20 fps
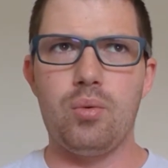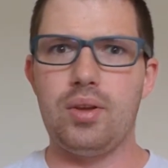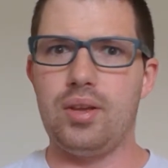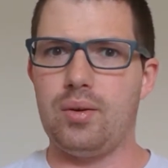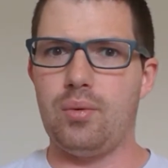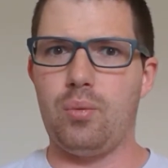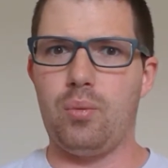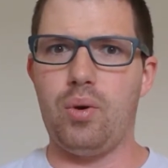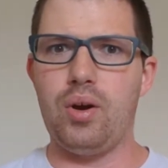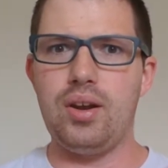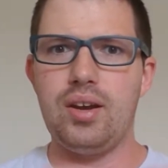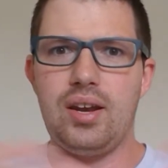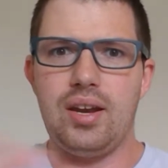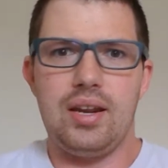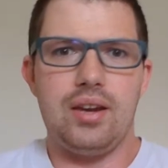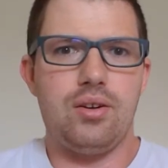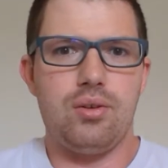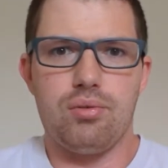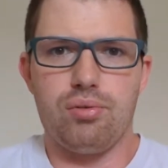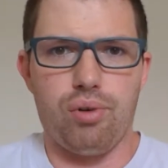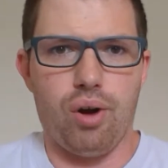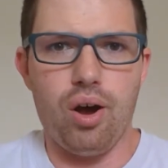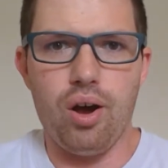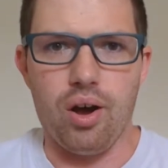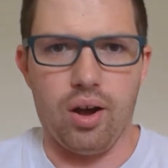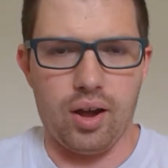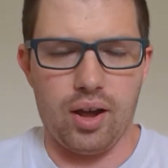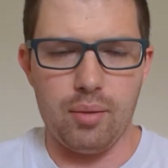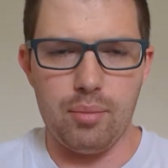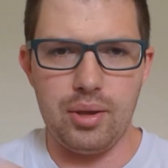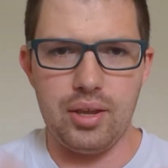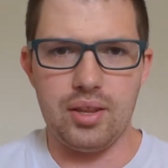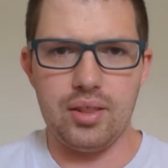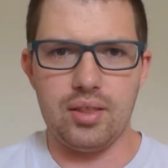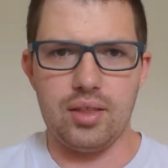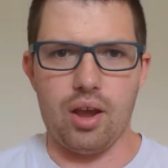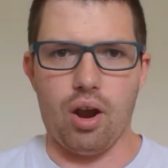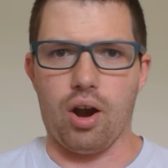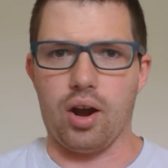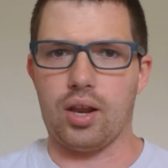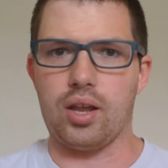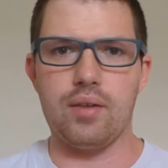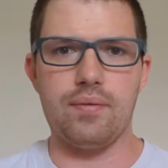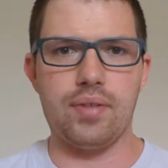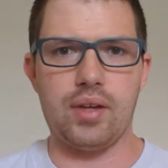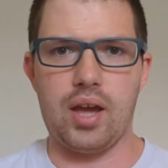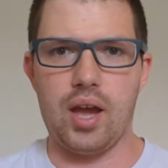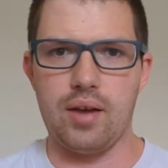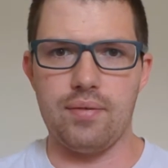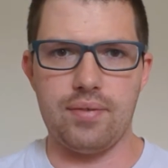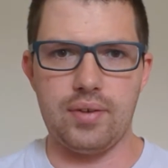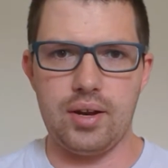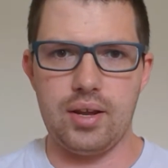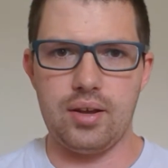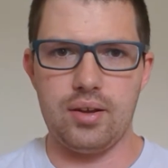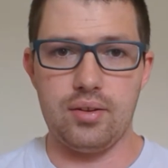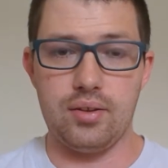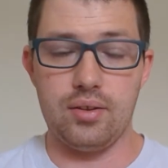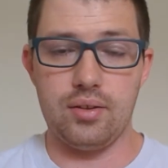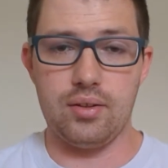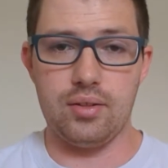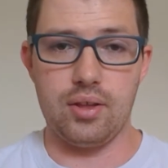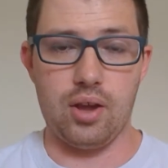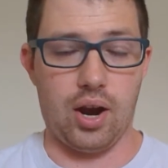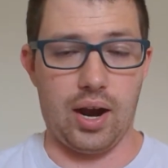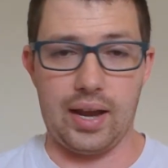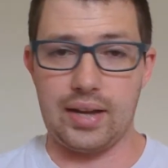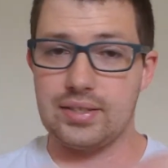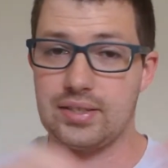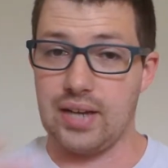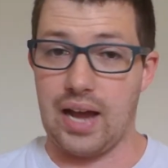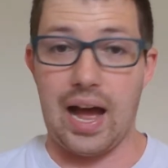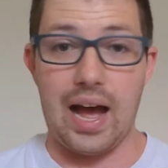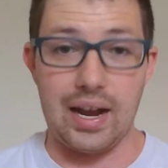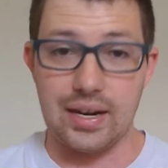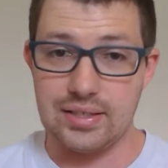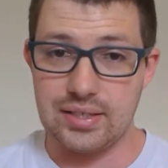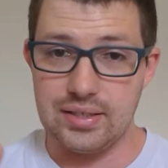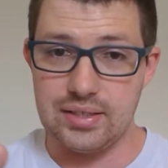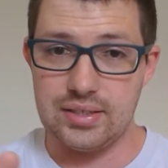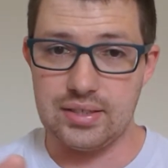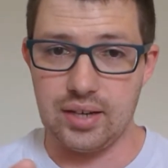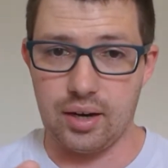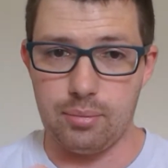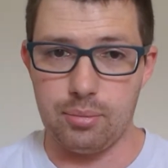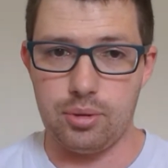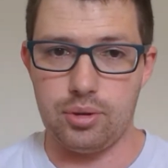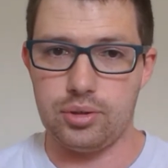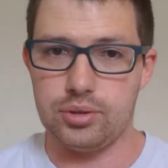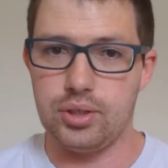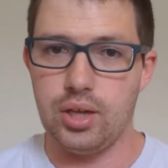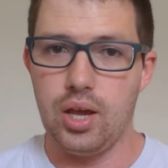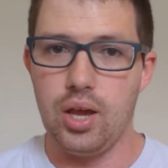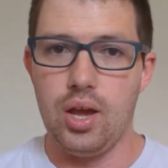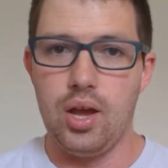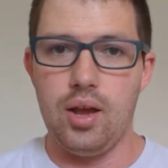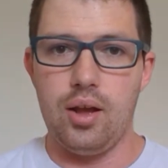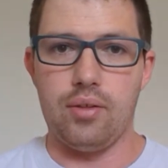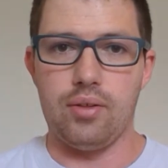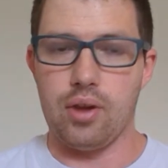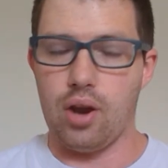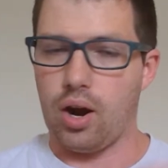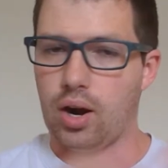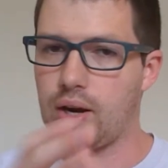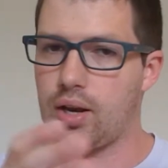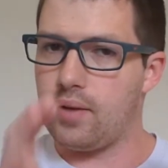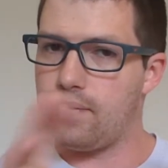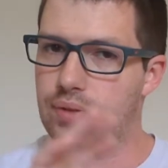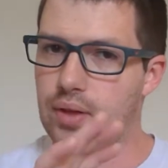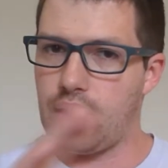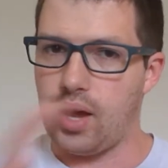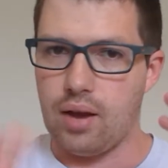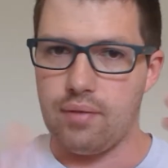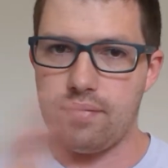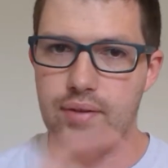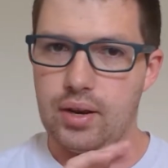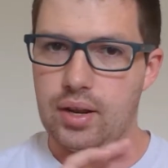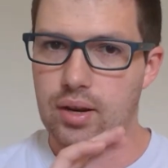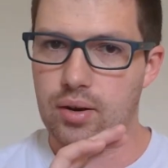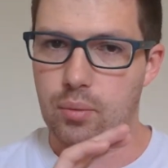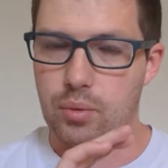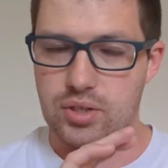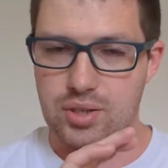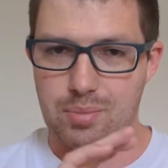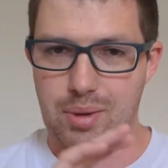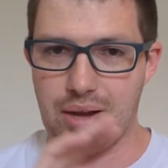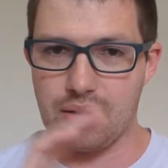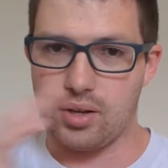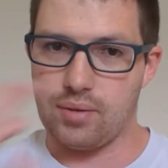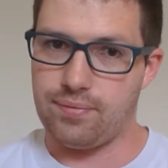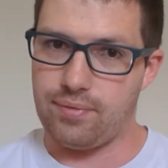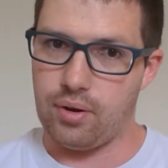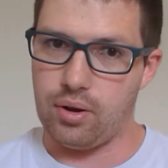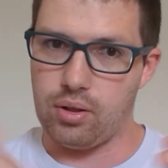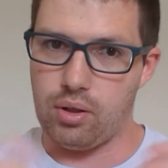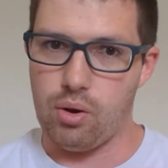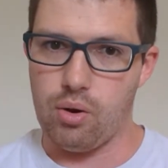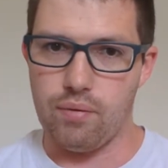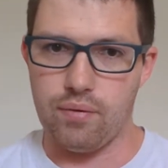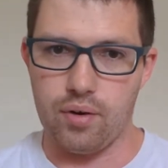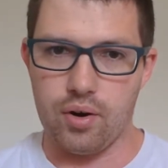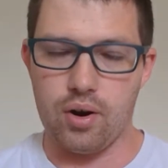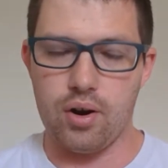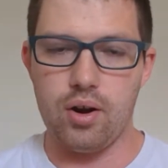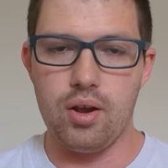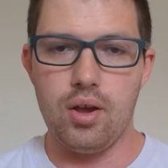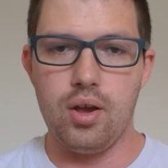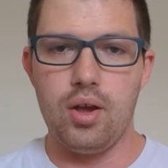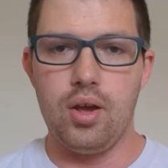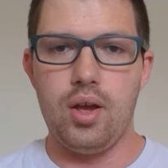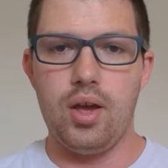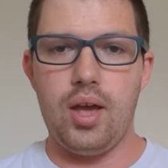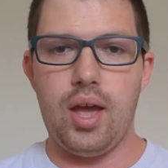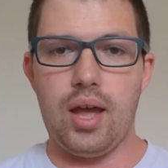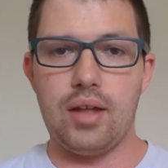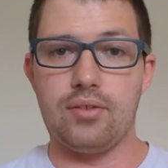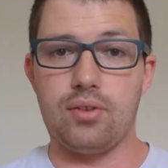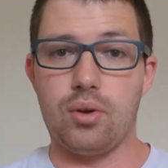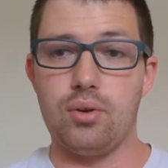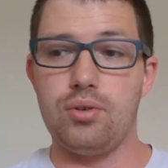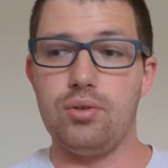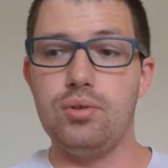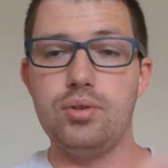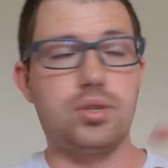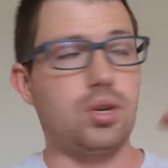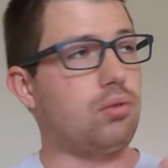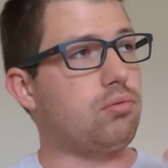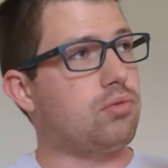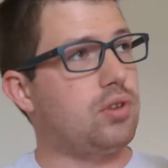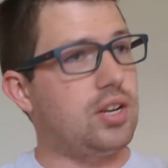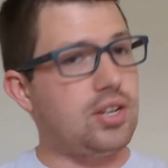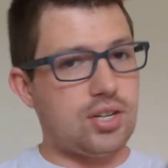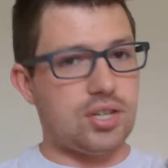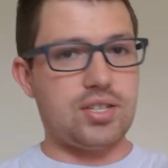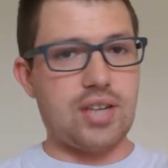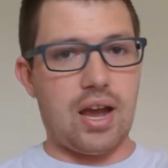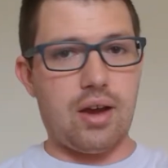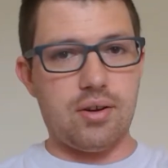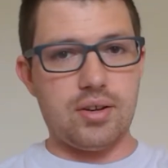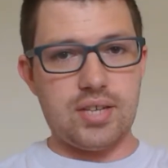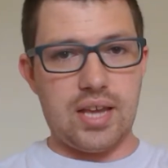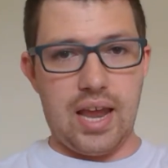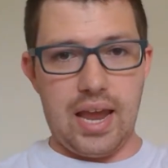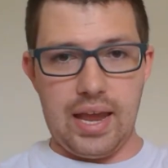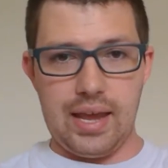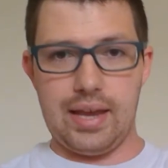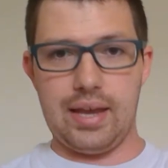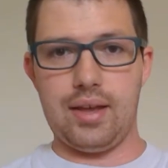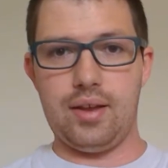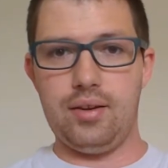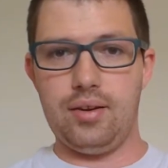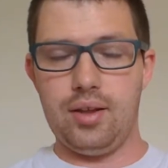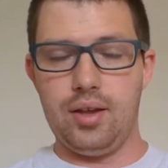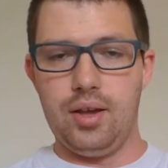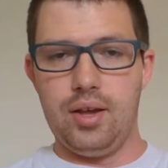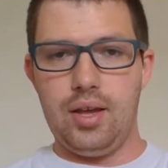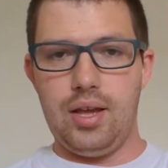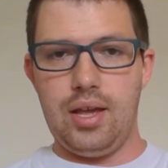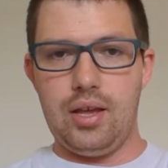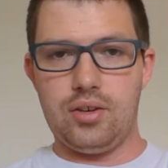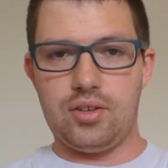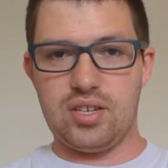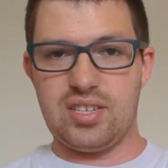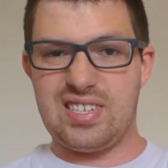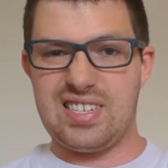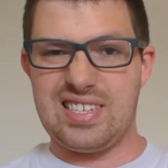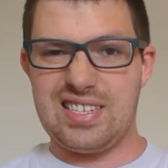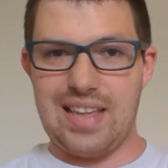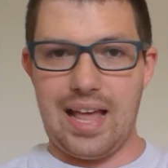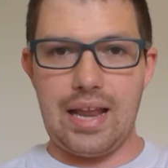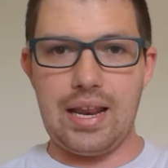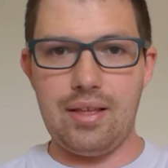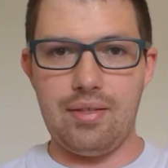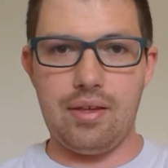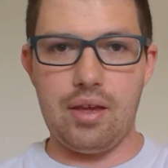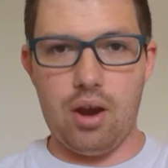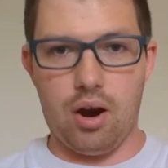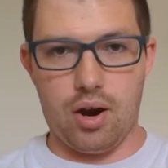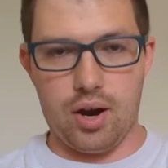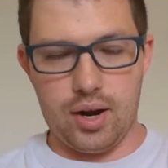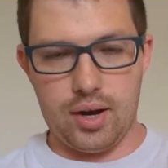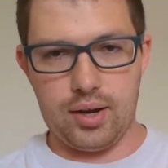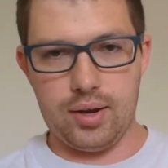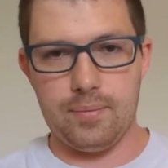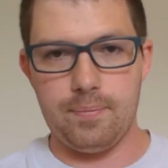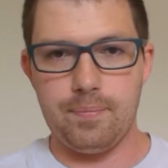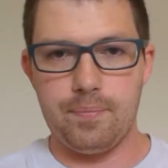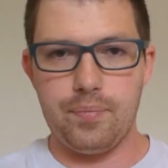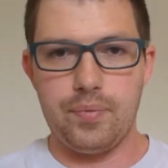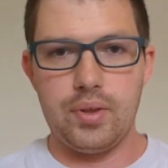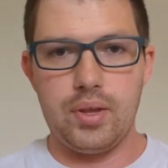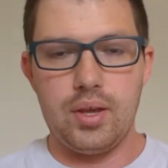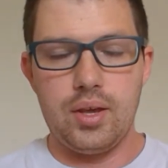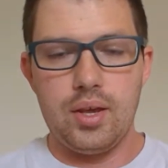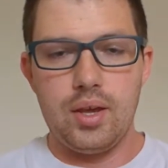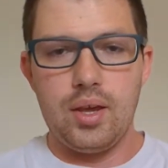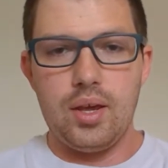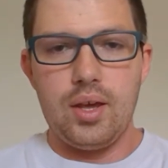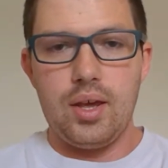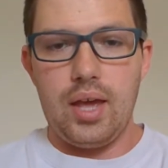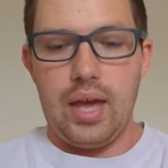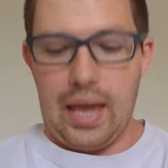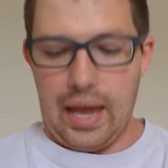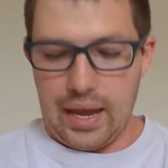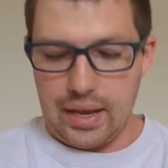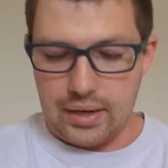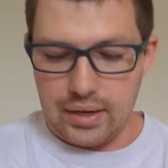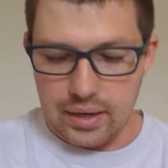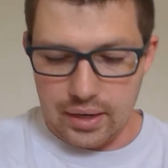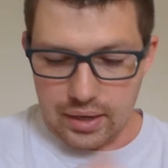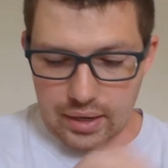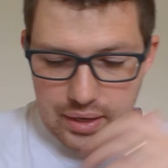what did he do wrong? I mean, the Ark of the Covenant, the oxen stumbled, the Ark of the Covenant was about to fall over, and so Uzzah reaches out his hand to steady the ark. And